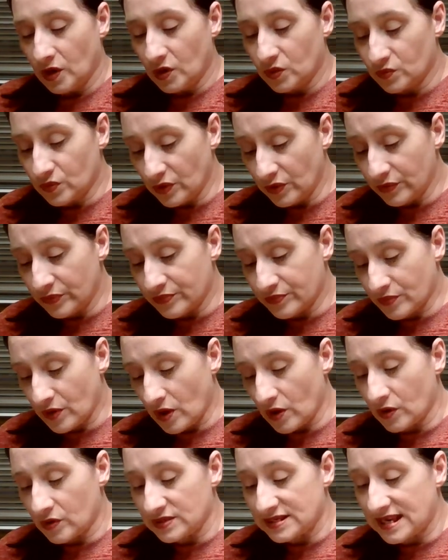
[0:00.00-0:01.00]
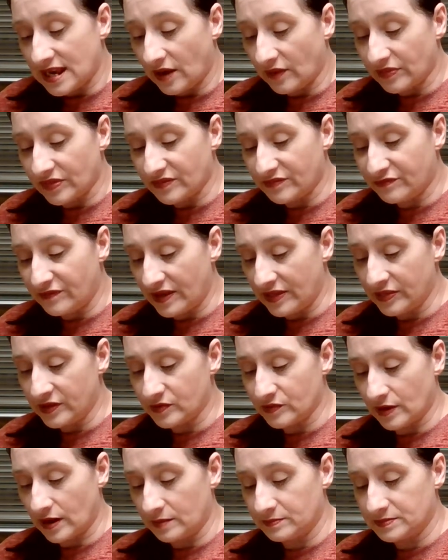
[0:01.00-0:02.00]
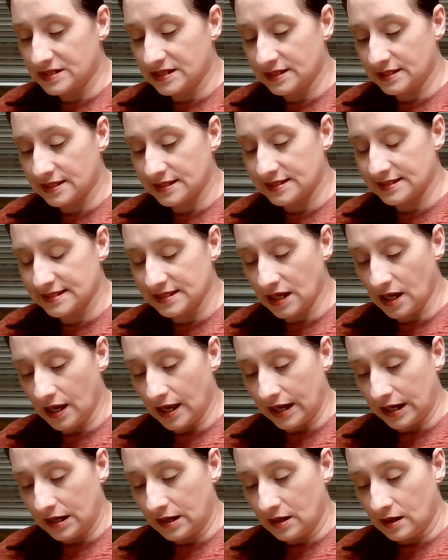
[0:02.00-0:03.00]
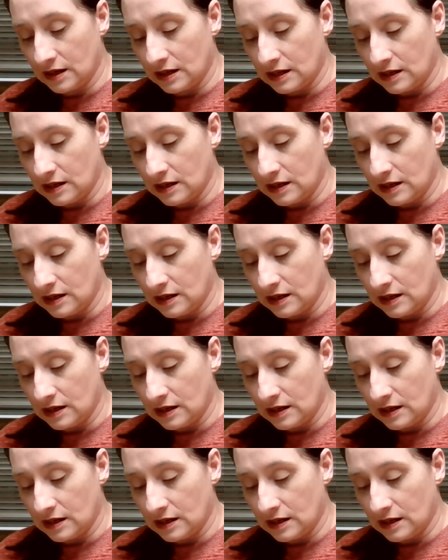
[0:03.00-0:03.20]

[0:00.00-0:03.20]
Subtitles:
Ruth Rose held the feather up to the sun.